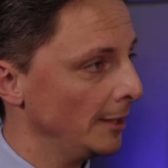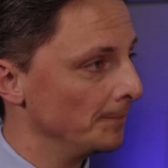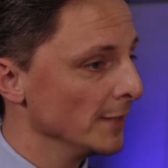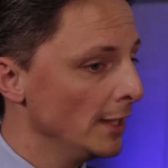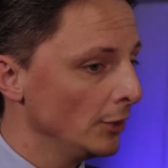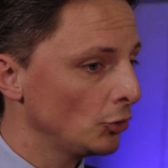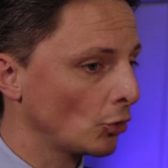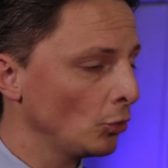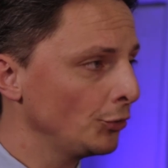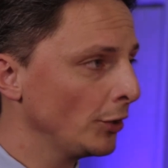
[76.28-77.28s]
Yeah. The
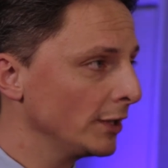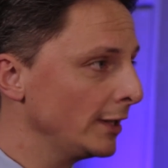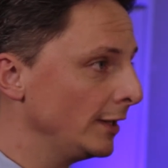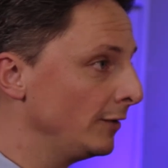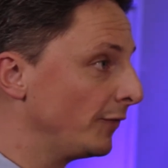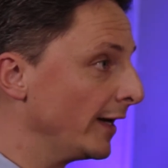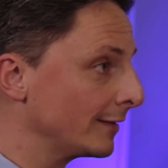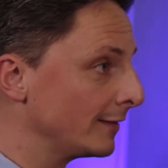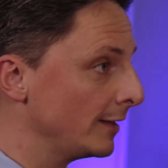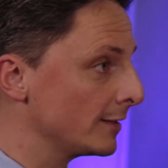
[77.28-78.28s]
Cool Dolly, in
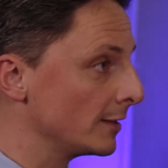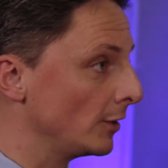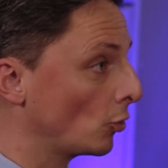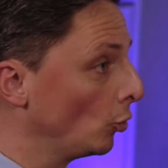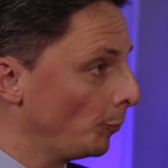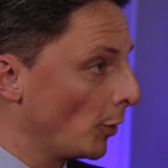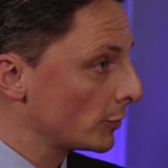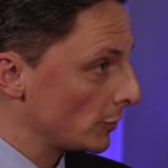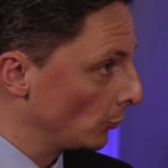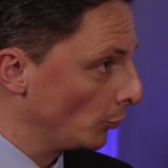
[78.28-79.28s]
fact, is a cool
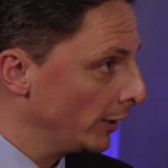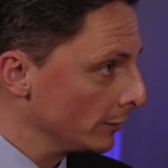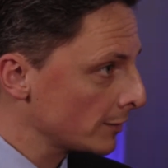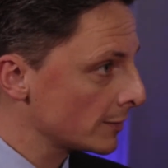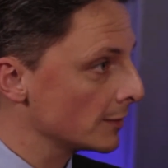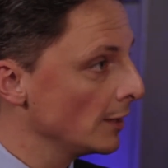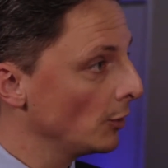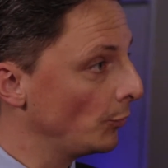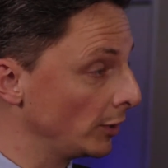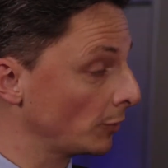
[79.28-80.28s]
box on wheels
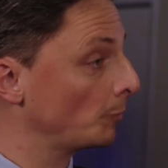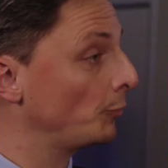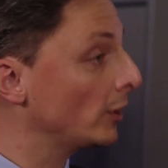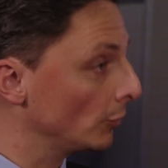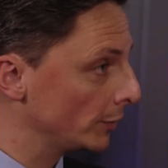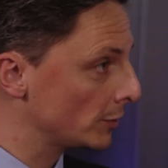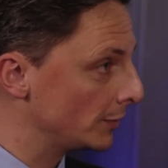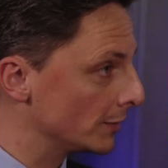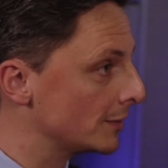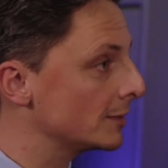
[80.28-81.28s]
with a
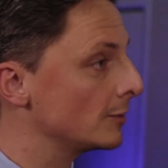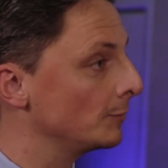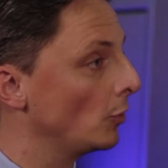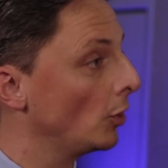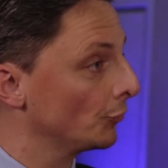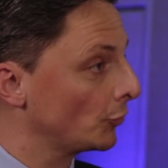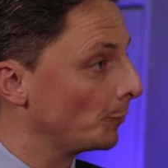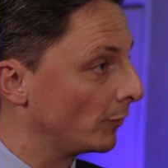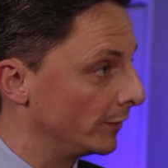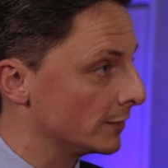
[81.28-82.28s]
preconditioning system on top
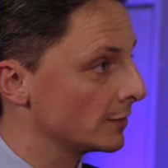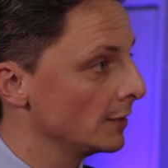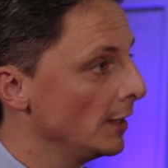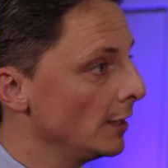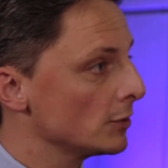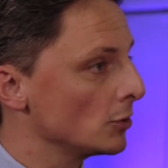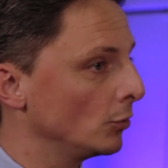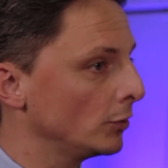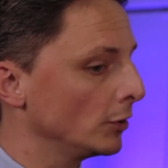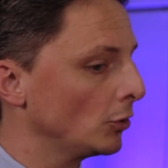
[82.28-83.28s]
of it. So
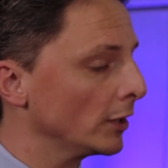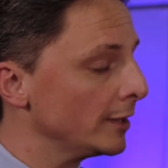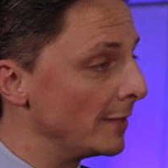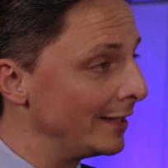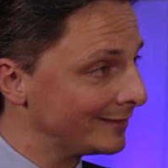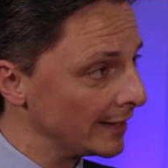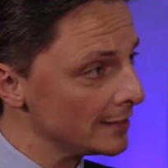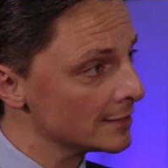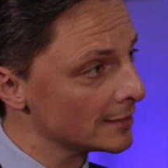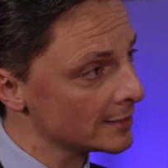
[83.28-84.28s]
the dolly
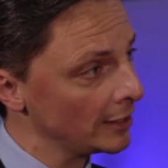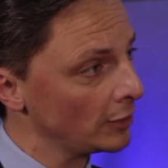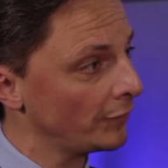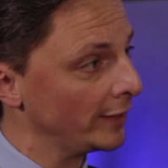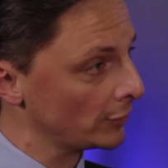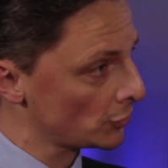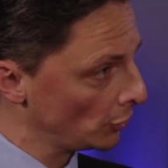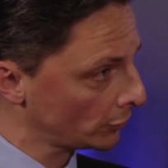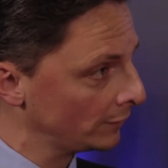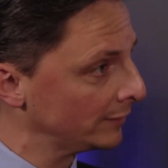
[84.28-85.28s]
maintains itself at a
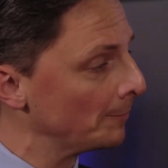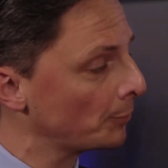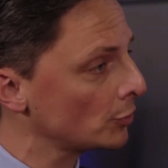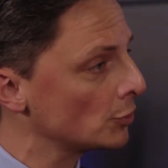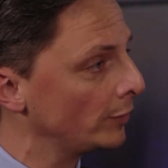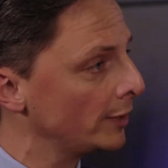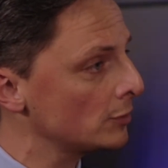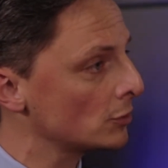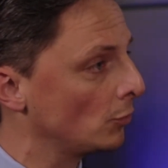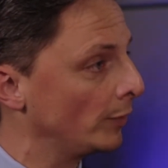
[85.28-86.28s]
certain temperature range,
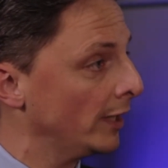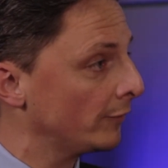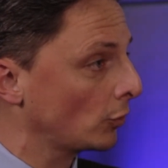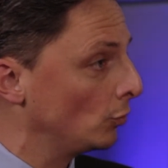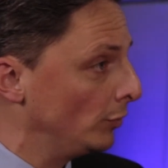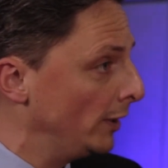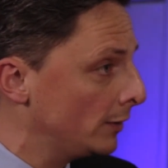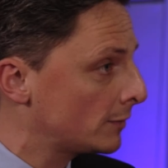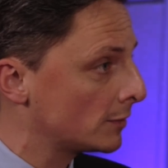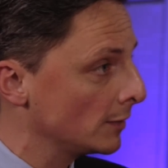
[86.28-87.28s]
so whenever you need